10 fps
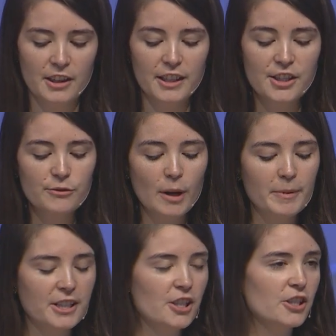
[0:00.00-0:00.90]
This
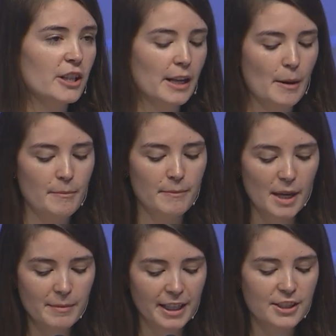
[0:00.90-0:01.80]
repetition
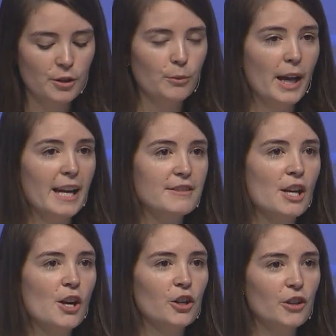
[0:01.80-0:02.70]
mimics the waves
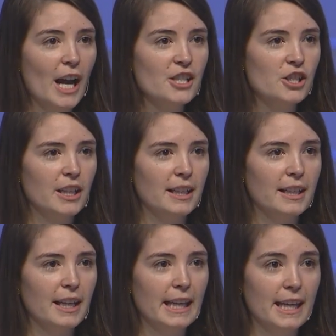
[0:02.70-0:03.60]
crashing
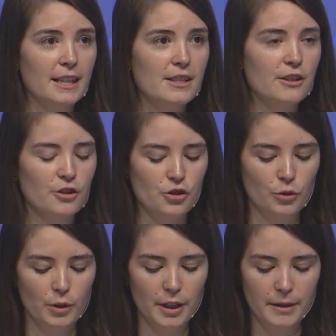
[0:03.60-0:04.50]
against the
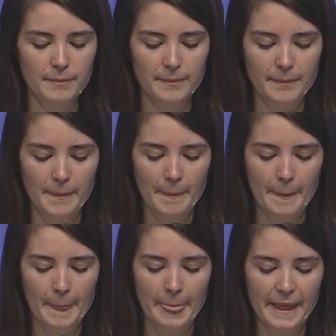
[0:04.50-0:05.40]
shore.
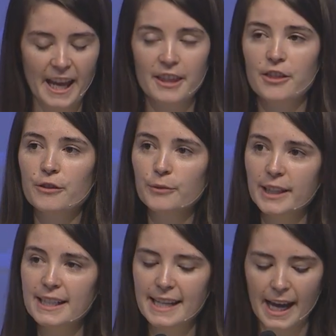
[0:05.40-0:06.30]
And
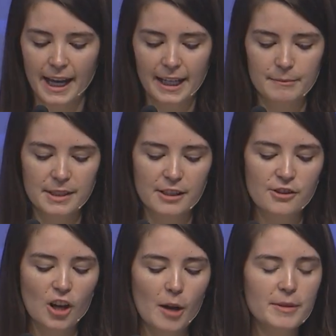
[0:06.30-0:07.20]
three times the
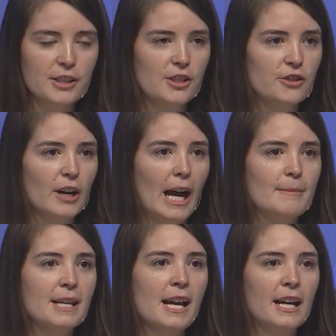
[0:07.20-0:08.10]
psalmist
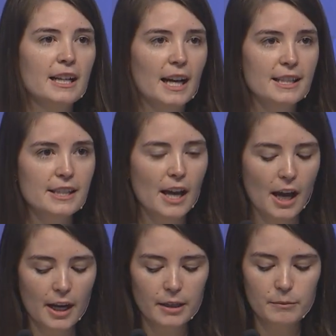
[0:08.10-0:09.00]
describes God's
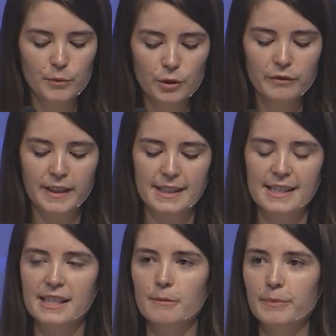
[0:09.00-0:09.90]
unmoving
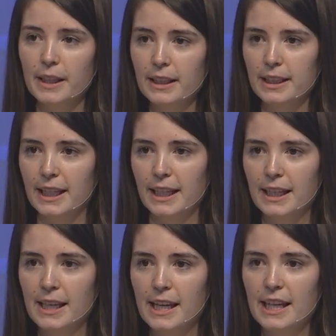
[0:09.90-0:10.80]
stability
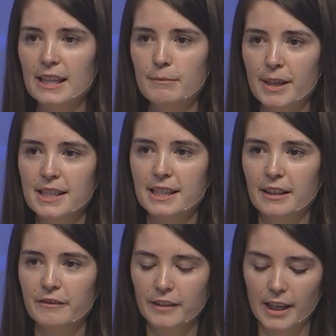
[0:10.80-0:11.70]
in the midst of
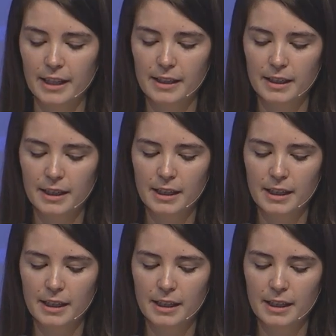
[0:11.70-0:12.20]
the flood,